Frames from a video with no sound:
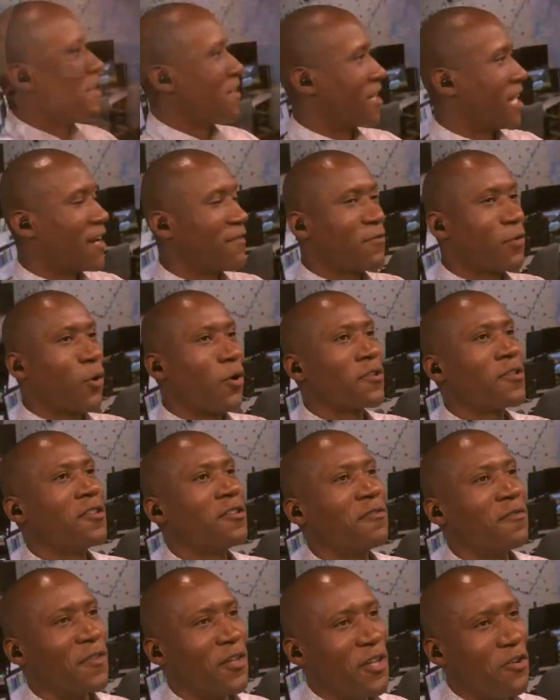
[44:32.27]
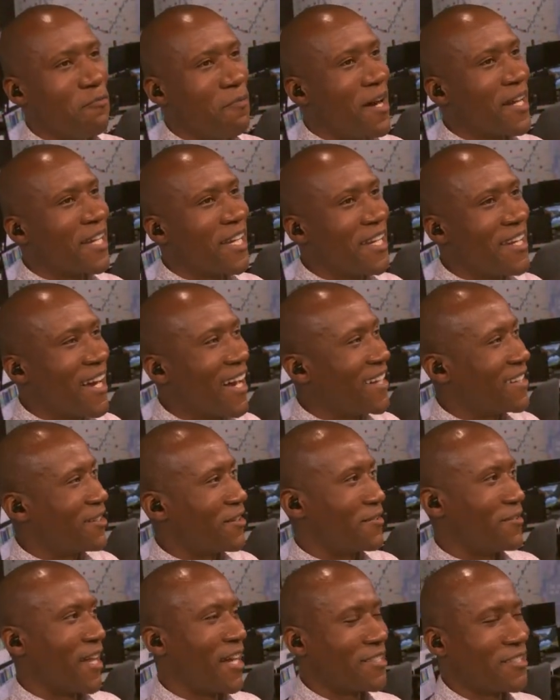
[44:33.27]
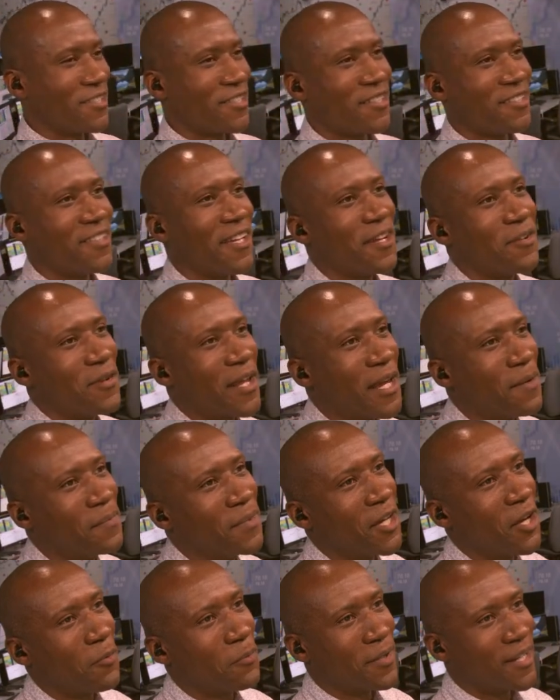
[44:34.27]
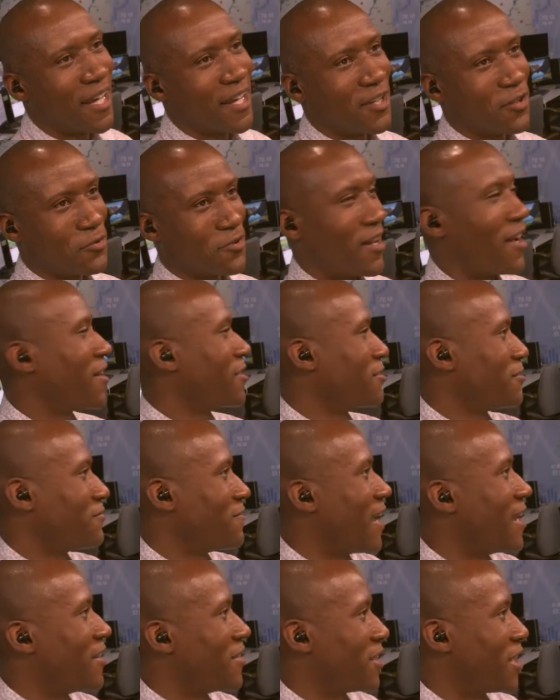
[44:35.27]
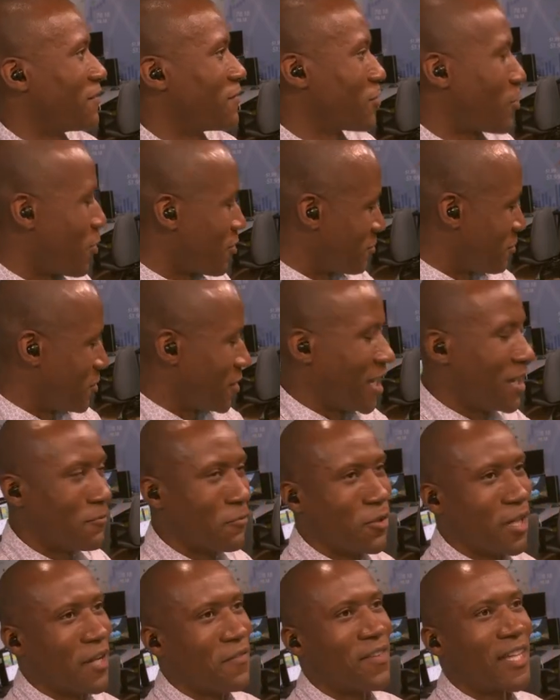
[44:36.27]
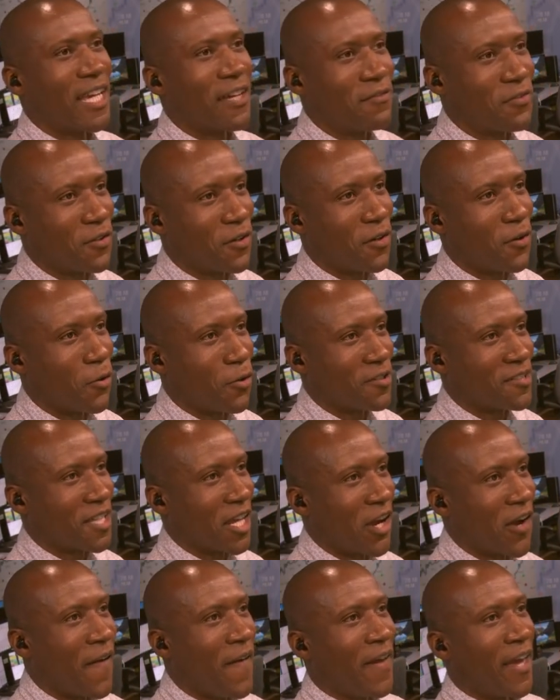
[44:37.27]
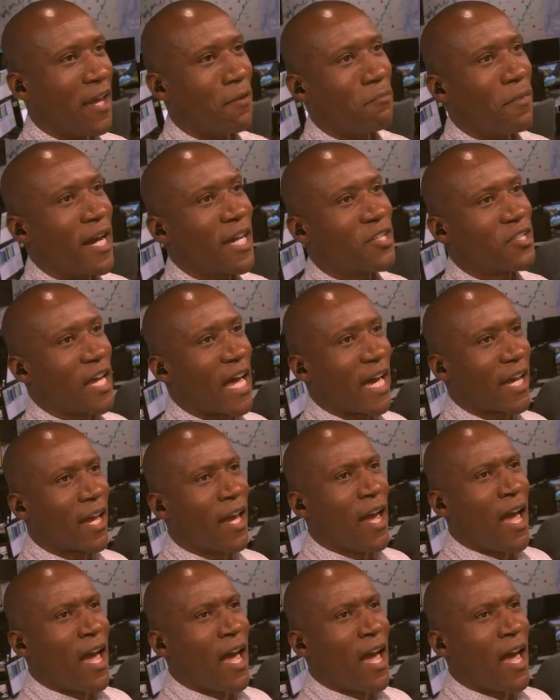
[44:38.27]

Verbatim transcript: The gift horse is for you, Monkey Nut. Not just to say your name there, but your dog is a fan of the gift horse. We'll give the gift horse there. And Mike Jack,